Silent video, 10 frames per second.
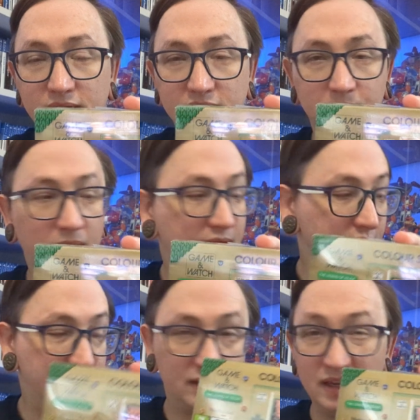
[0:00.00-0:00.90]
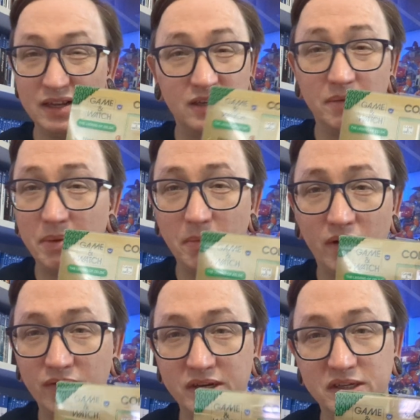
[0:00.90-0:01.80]
display this. It's going to be more
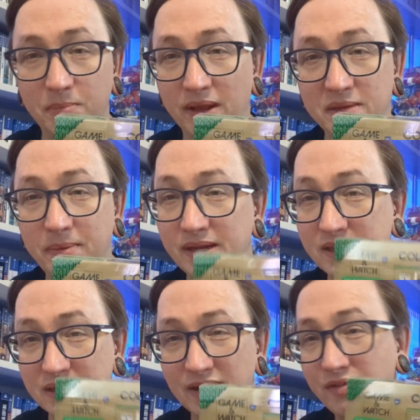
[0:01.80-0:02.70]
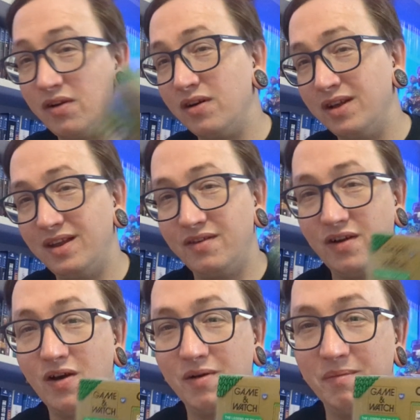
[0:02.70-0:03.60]
of a display piece. I've got, you've
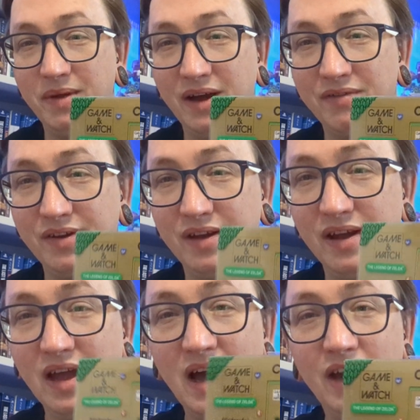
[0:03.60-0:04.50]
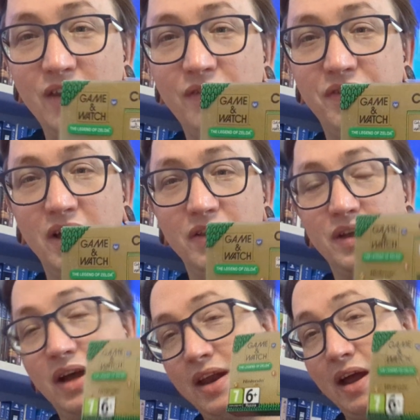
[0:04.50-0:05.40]
got to admit, haven't you? I love
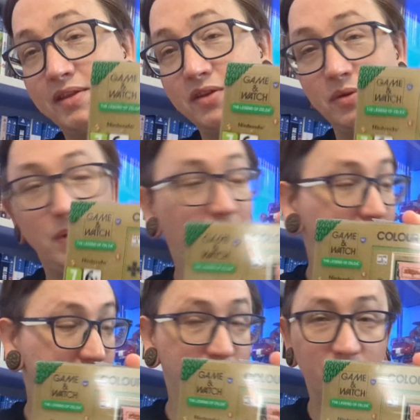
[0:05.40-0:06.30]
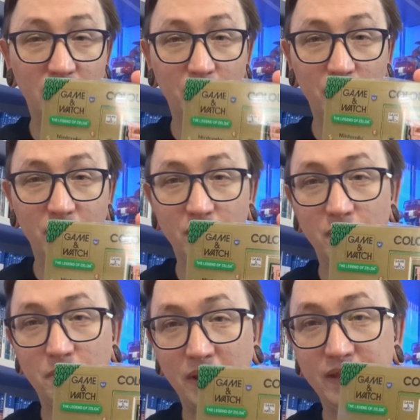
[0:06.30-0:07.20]
Zelda, and I do actually really want to
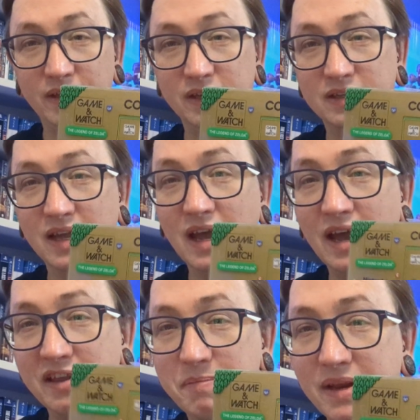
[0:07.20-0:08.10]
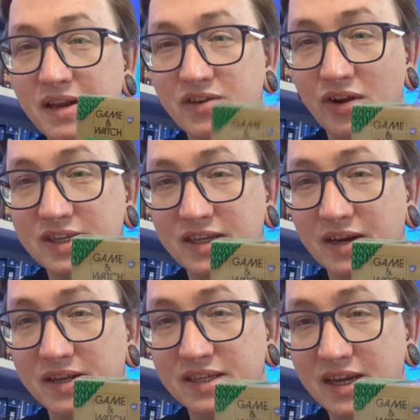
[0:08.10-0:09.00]
play this, and it's been
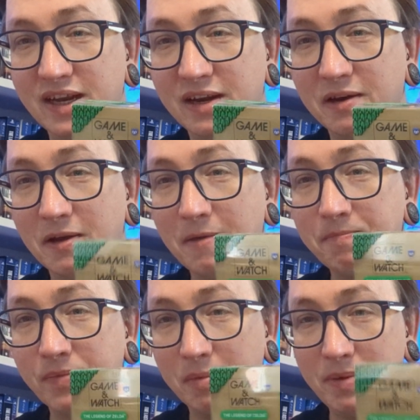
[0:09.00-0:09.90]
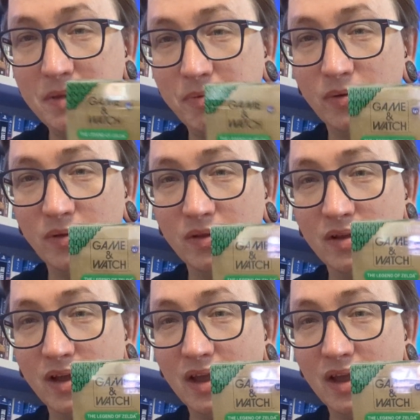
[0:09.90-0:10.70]
interesting seeing people